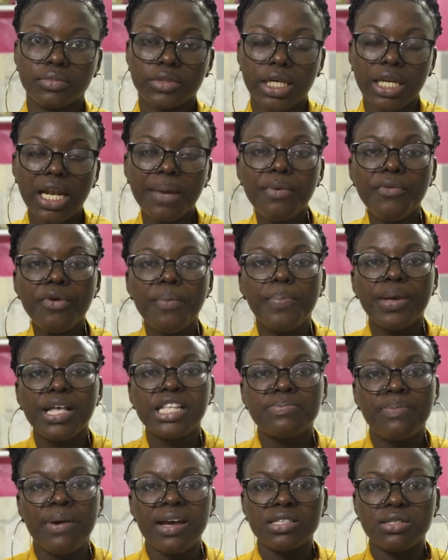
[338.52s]
Let me
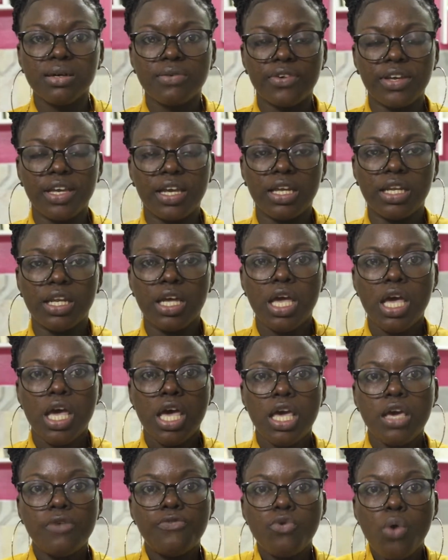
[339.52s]
repeat myself again.
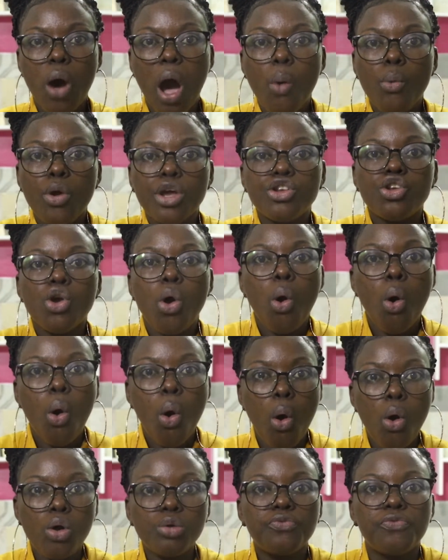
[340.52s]
If you are with your
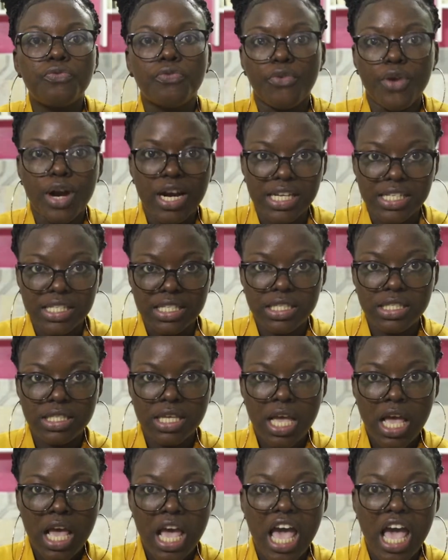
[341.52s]
own friends